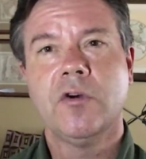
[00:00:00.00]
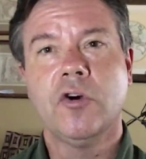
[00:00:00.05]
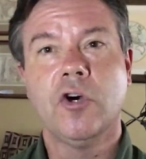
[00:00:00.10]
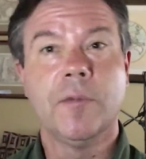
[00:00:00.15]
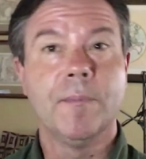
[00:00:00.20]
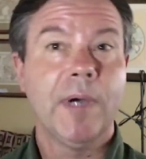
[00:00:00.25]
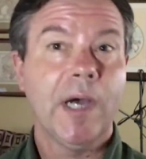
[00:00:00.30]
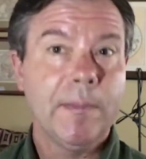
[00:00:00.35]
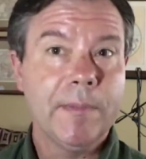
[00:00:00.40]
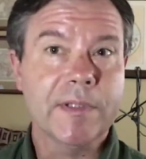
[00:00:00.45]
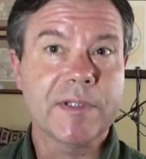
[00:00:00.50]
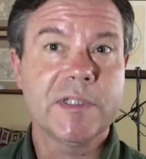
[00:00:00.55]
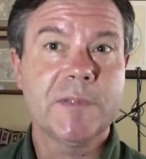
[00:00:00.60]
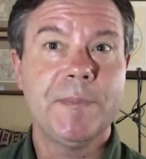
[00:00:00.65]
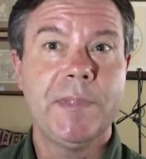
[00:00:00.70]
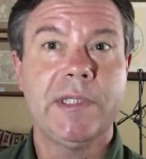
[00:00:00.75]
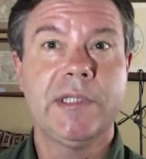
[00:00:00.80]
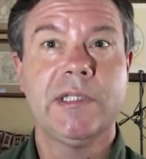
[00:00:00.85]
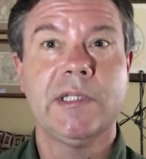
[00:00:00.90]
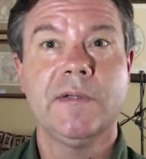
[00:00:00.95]
on public
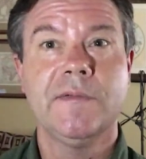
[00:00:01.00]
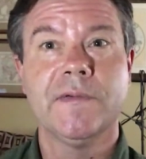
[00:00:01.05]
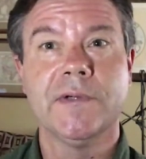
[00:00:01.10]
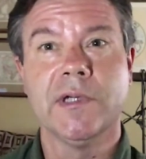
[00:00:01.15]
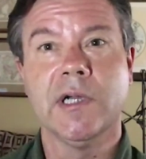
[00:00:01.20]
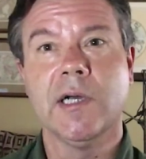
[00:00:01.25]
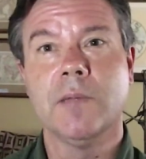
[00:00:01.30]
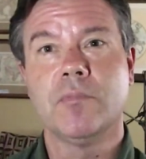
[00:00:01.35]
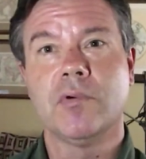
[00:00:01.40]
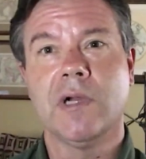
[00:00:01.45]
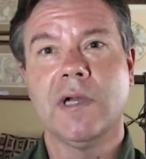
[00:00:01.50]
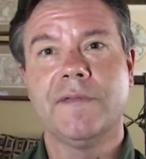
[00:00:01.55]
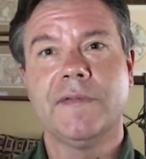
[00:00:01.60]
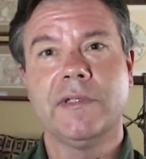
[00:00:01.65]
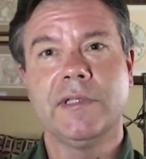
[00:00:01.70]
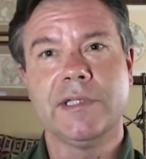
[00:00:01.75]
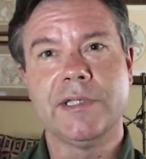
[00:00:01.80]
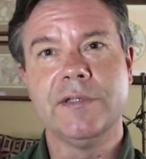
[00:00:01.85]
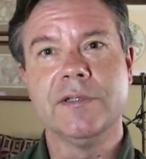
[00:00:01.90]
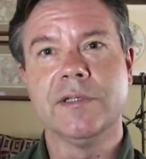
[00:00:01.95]
speaking for
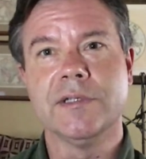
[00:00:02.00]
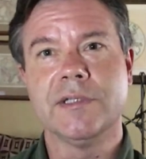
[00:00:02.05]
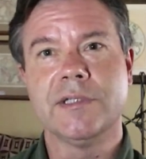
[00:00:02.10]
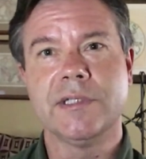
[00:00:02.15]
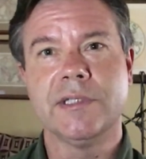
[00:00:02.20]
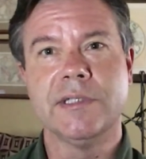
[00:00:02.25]
nonprofit leaders.